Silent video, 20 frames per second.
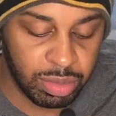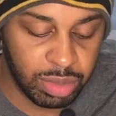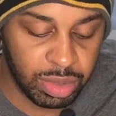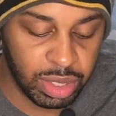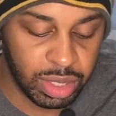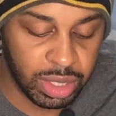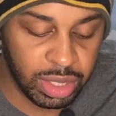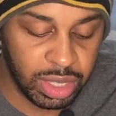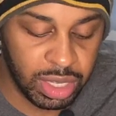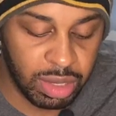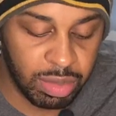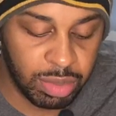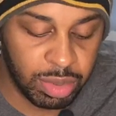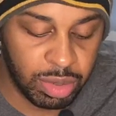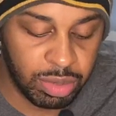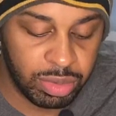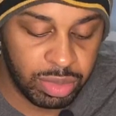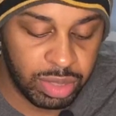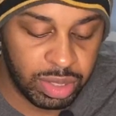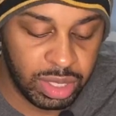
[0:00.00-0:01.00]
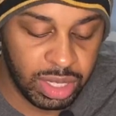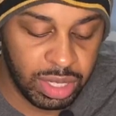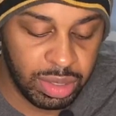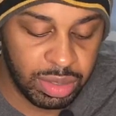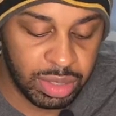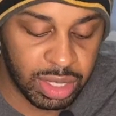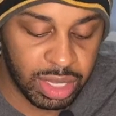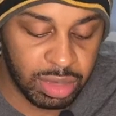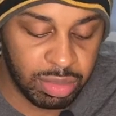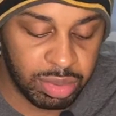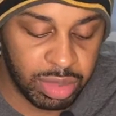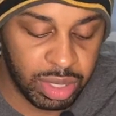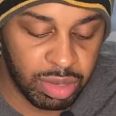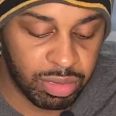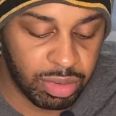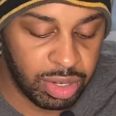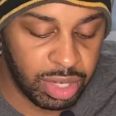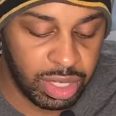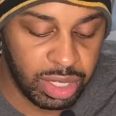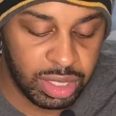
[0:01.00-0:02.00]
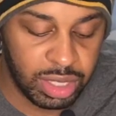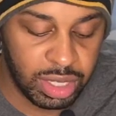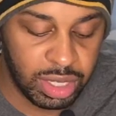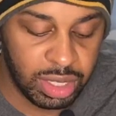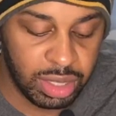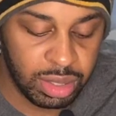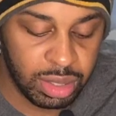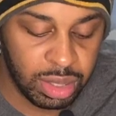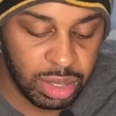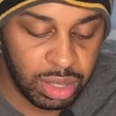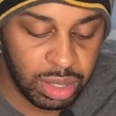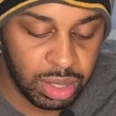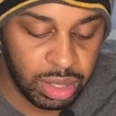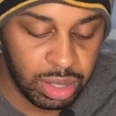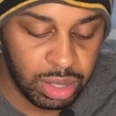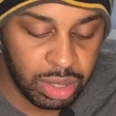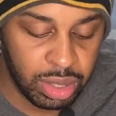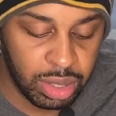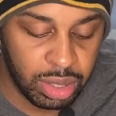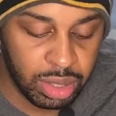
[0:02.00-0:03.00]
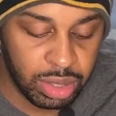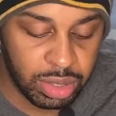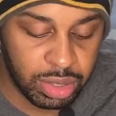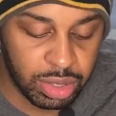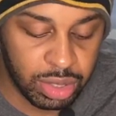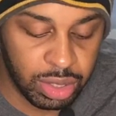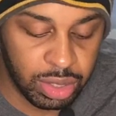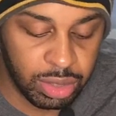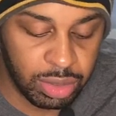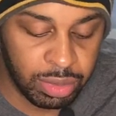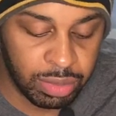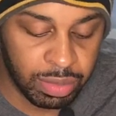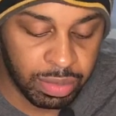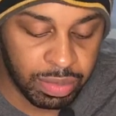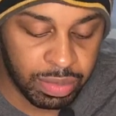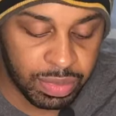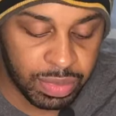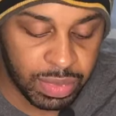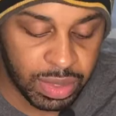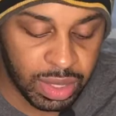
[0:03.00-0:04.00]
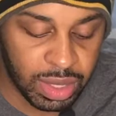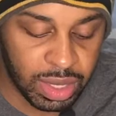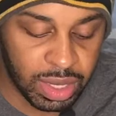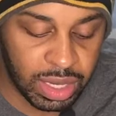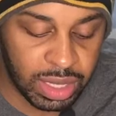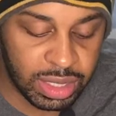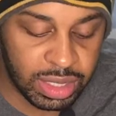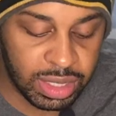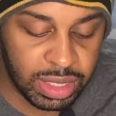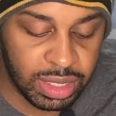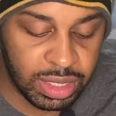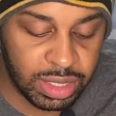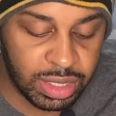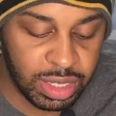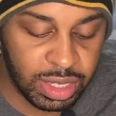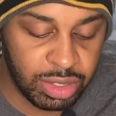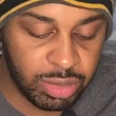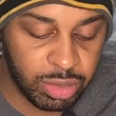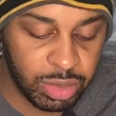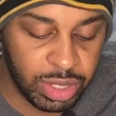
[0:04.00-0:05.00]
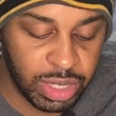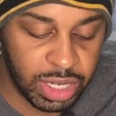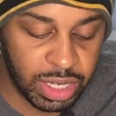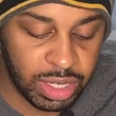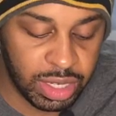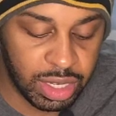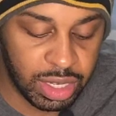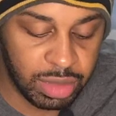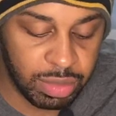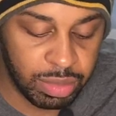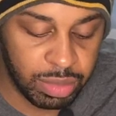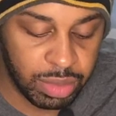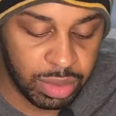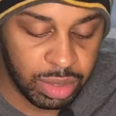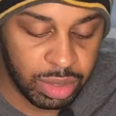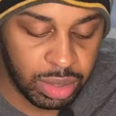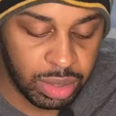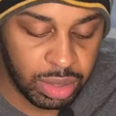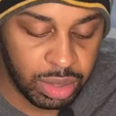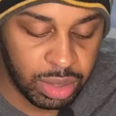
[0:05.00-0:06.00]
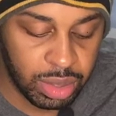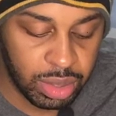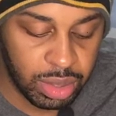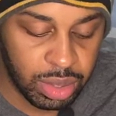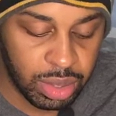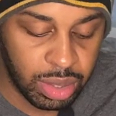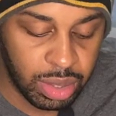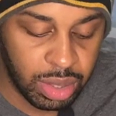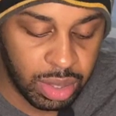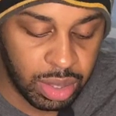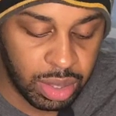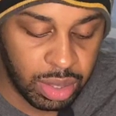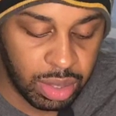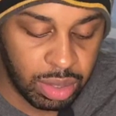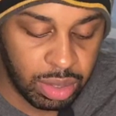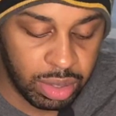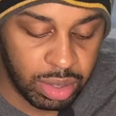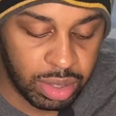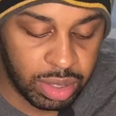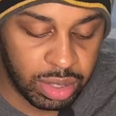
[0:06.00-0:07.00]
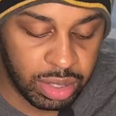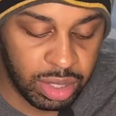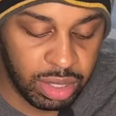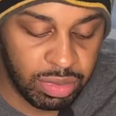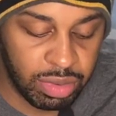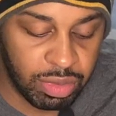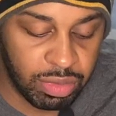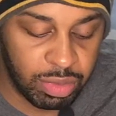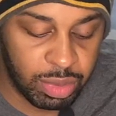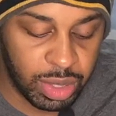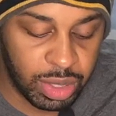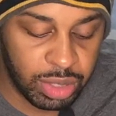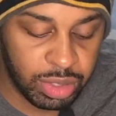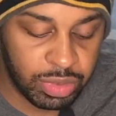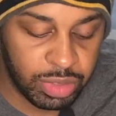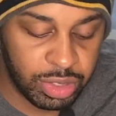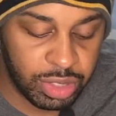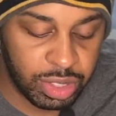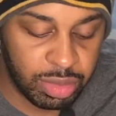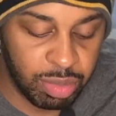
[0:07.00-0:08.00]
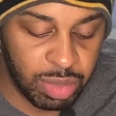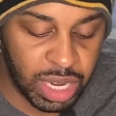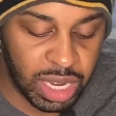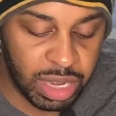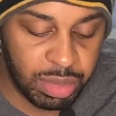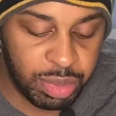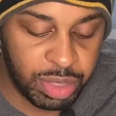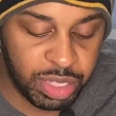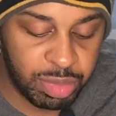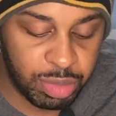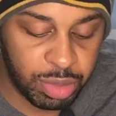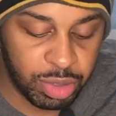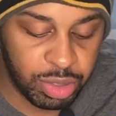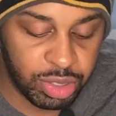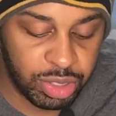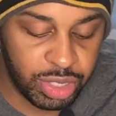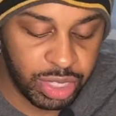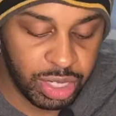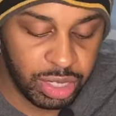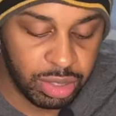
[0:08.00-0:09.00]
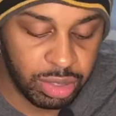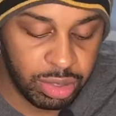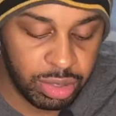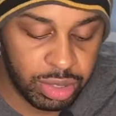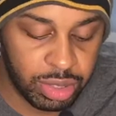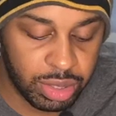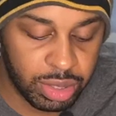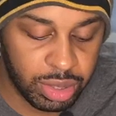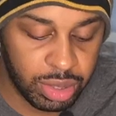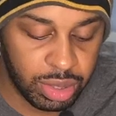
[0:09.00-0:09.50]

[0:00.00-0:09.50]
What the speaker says: Again, both teams ain't playing for anything. So I say the Saints win that game. Cleveland Browns versus my Pittsburgh Steelers.